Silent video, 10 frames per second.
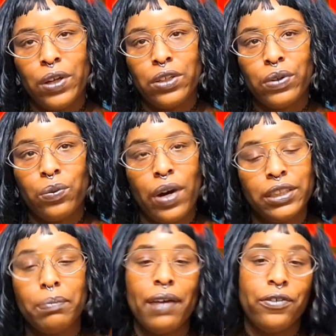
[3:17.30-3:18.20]
want to
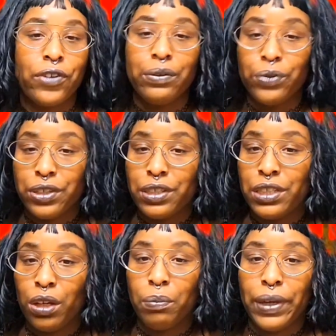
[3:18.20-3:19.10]
rewatch it. My friend was
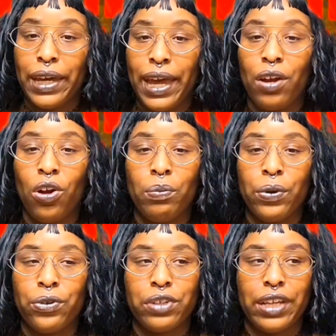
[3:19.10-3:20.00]
jumping at
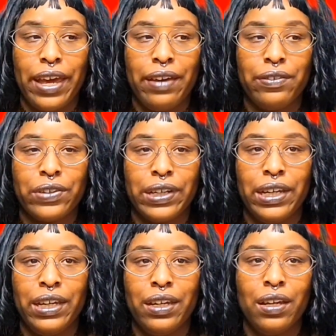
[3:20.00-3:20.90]
almost
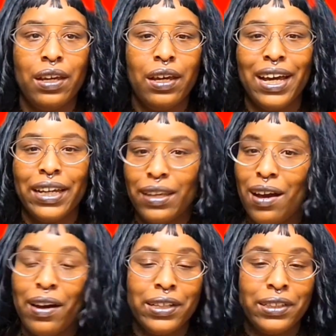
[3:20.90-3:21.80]
every
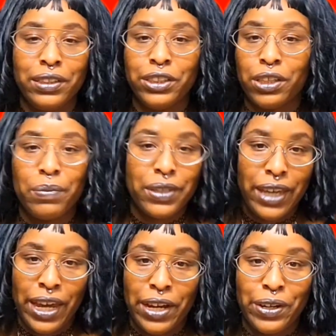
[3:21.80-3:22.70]
non-jump
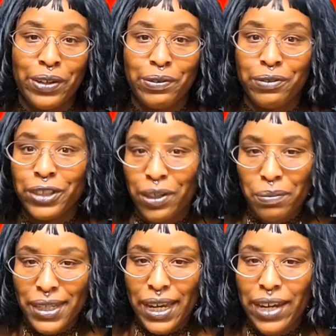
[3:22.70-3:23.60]
scare
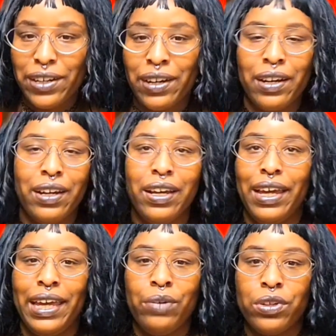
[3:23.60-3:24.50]
jump scare.
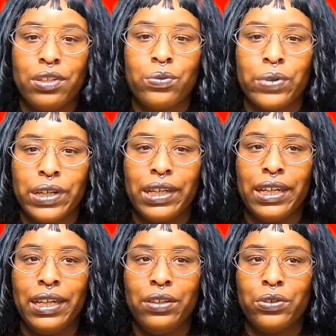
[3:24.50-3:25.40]
It was
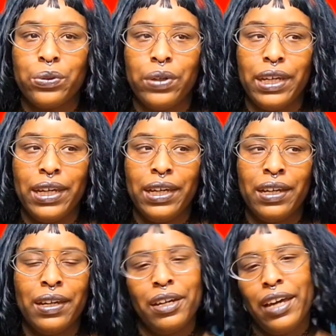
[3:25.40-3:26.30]
really,
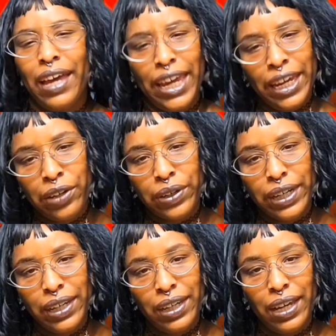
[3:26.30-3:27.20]
truly
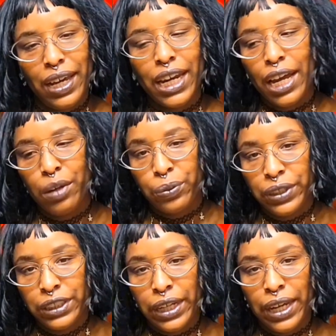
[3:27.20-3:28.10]
eerie, and I
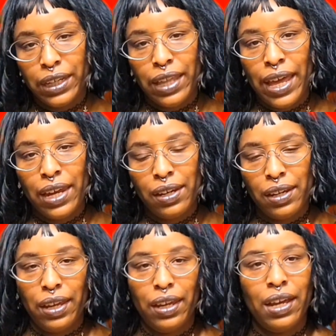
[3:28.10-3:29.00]
appreciated that.
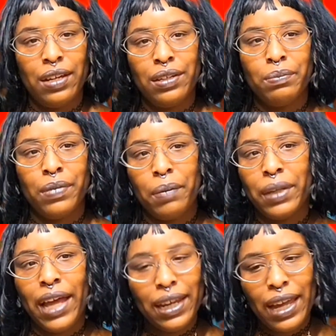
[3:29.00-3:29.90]

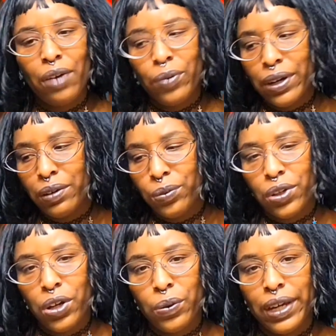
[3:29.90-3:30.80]
I'm glad it got where it
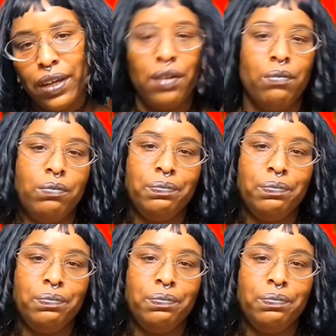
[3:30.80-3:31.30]
was going,